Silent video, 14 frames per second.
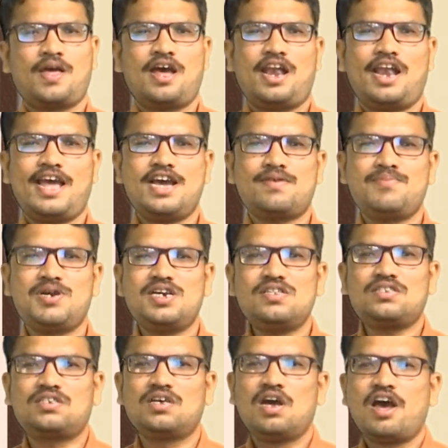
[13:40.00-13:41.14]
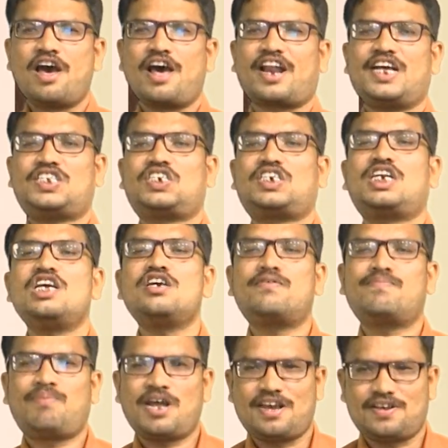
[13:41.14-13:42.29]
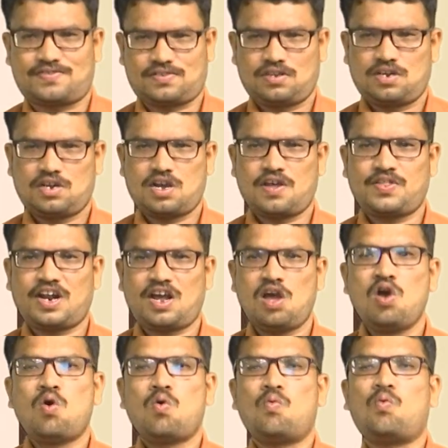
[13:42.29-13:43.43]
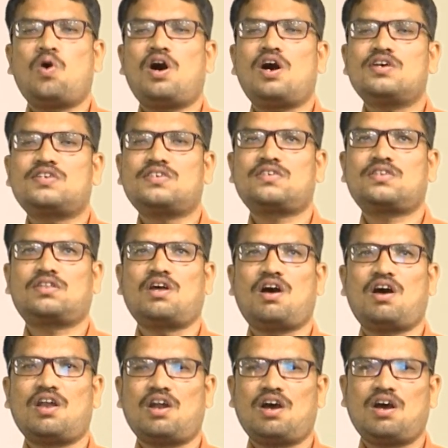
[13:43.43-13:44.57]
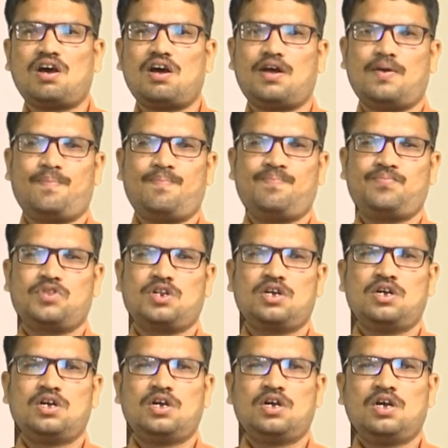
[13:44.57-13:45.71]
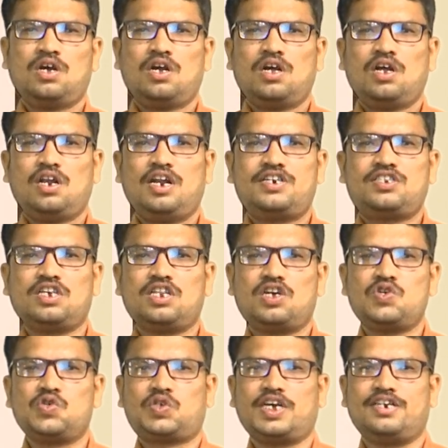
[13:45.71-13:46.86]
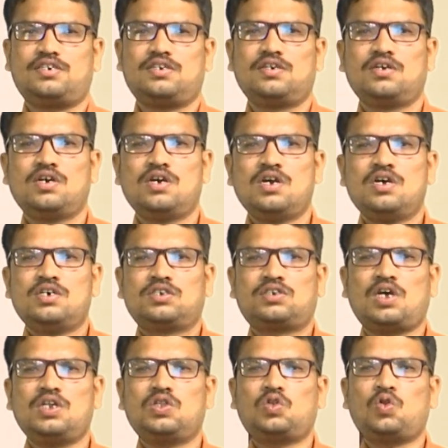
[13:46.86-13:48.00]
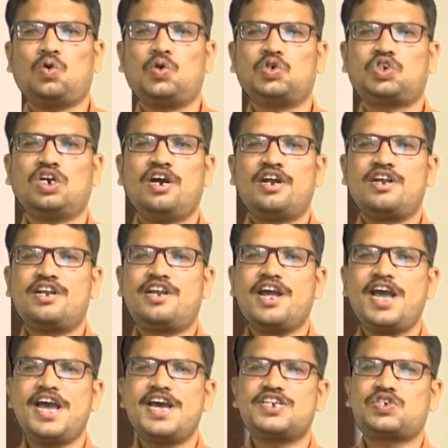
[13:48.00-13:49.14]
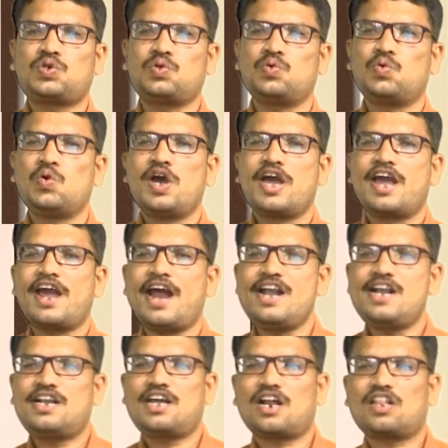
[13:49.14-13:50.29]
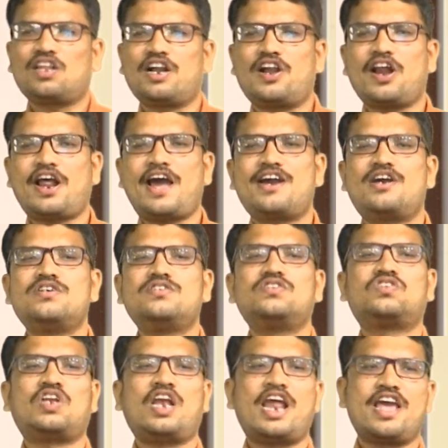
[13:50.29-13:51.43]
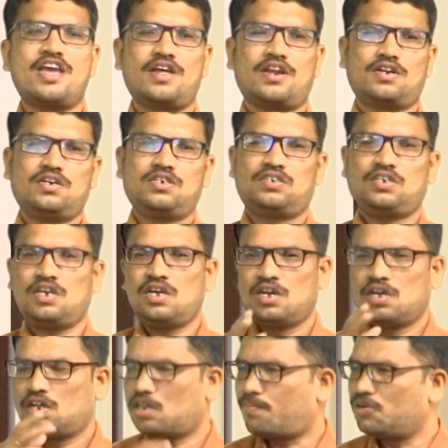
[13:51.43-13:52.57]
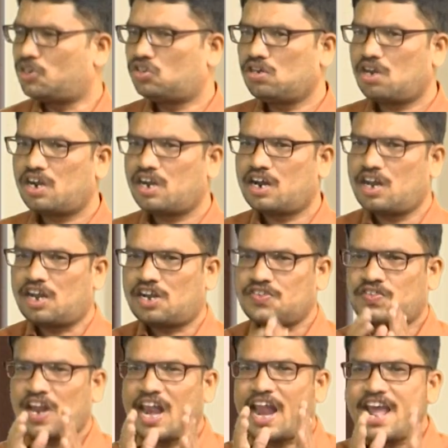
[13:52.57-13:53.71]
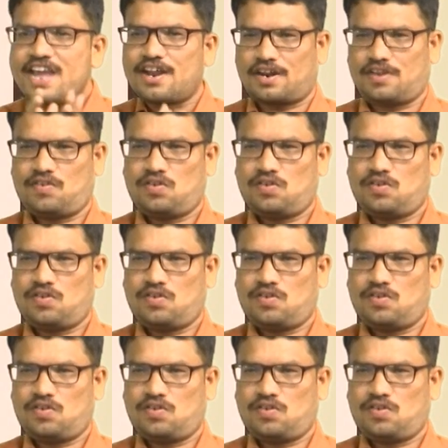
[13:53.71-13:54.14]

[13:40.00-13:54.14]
Lair means resting place. Andre vasasthana. Let's see the usage. Santosh dares to enter the dragon's lair. See the picture, it is a lair